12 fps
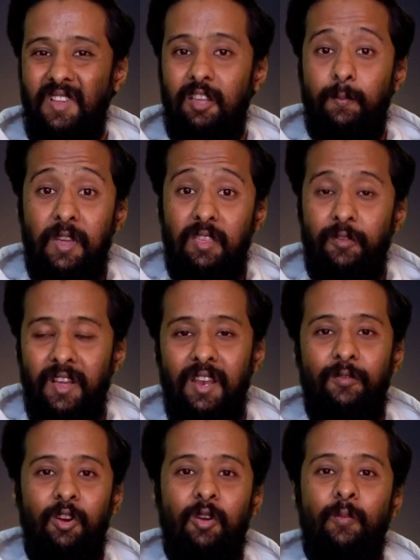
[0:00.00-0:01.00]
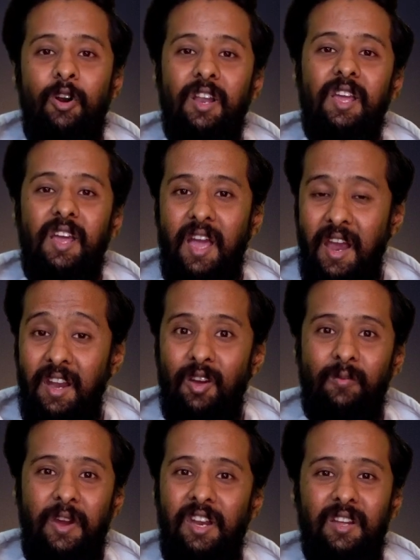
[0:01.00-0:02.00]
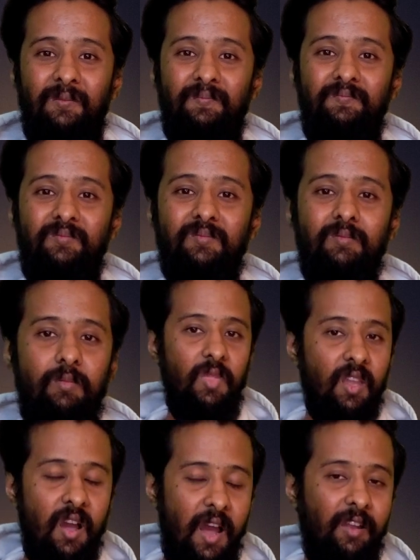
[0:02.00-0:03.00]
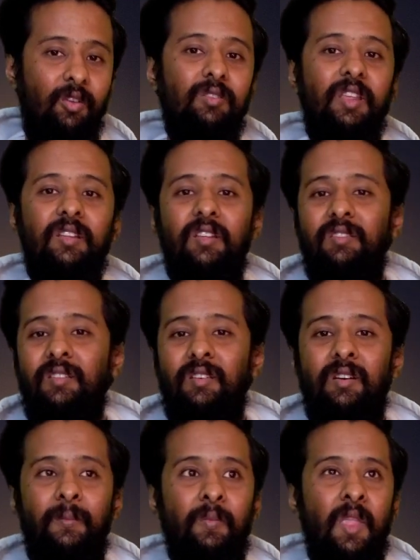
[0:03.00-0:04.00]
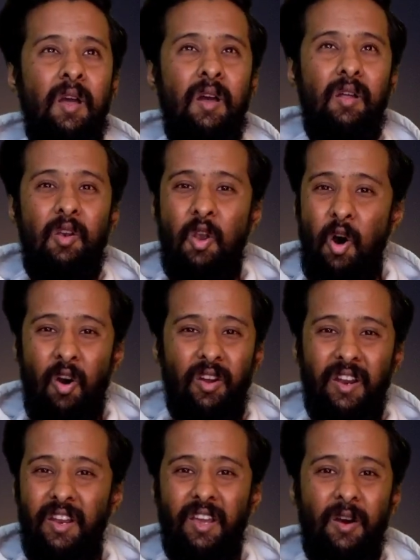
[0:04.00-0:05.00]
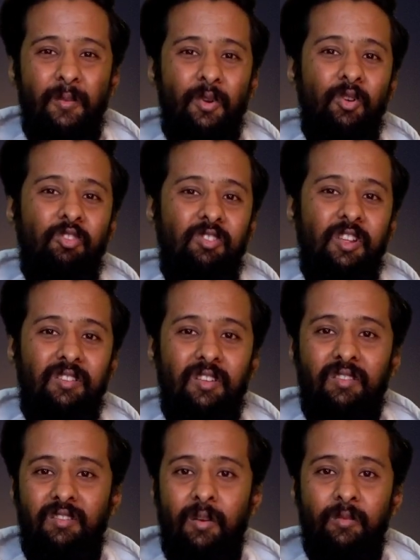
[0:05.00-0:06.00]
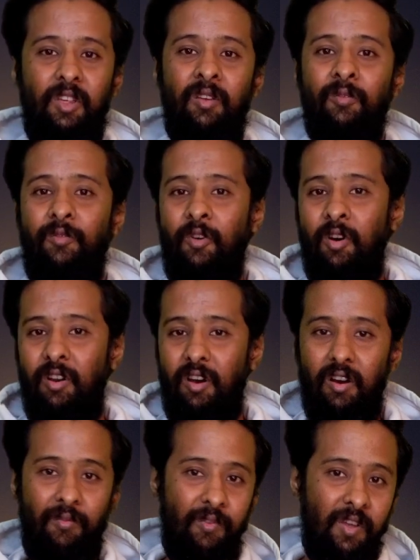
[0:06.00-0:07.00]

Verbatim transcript: Specifically for your body and your mind. I don't think this is a long running approach, this is something for a